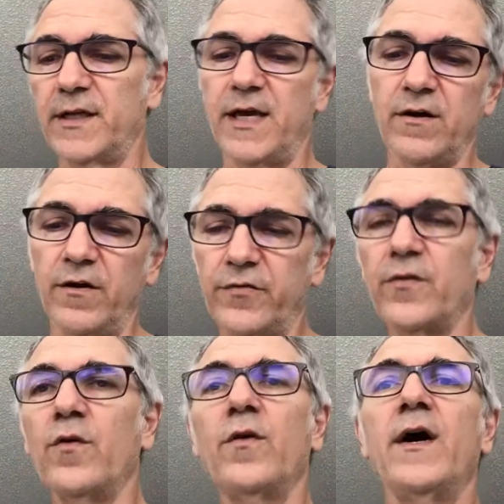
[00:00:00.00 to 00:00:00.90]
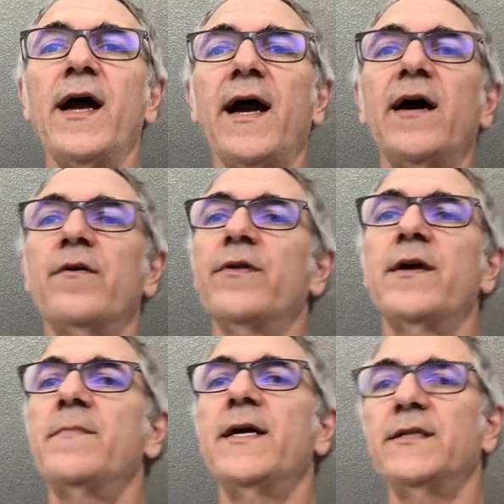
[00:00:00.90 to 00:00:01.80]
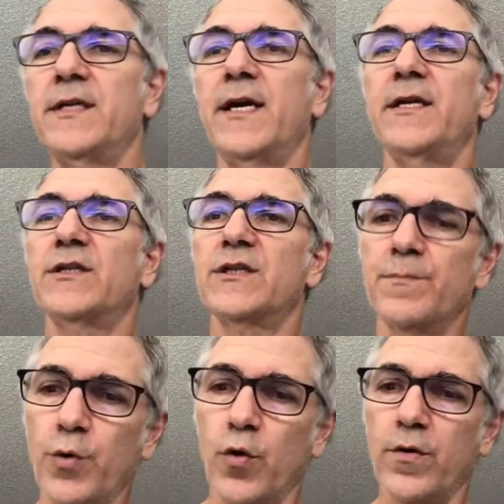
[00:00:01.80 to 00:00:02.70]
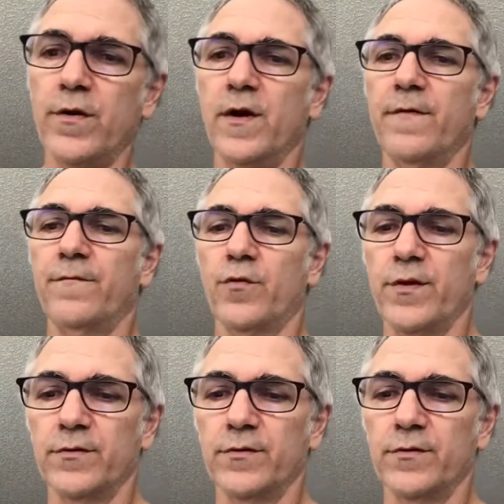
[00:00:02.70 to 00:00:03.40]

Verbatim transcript: and also how they maintain support for their